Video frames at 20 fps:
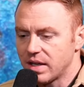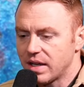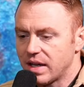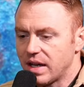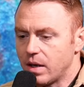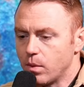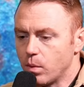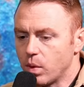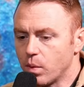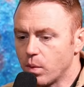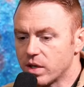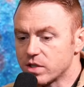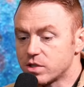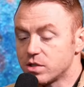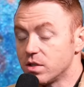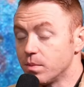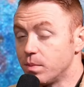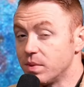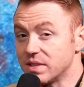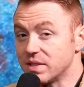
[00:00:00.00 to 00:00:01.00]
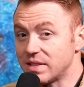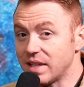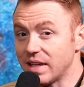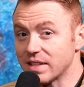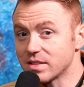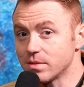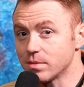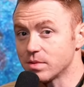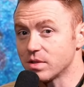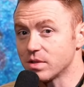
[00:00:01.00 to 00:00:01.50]
and we want you to possess
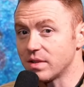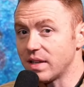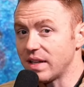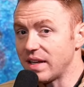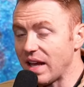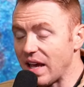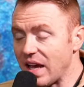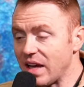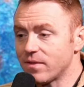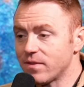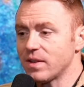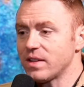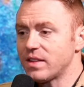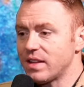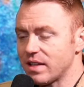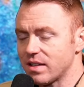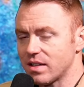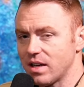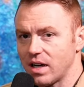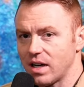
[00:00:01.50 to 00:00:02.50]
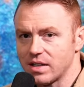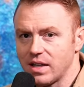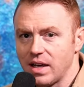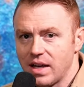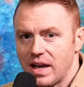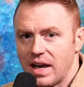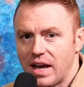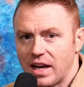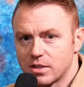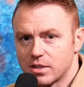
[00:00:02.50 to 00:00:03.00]
them so that everything God
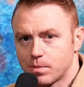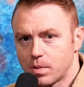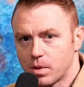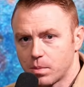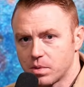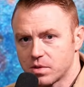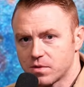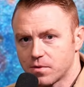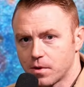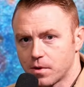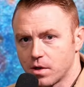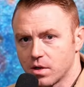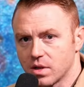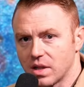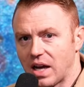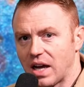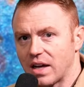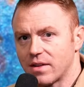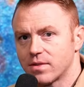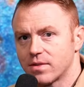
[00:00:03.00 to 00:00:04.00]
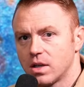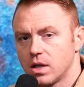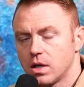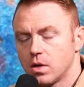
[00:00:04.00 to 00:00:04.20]
has purpose for your life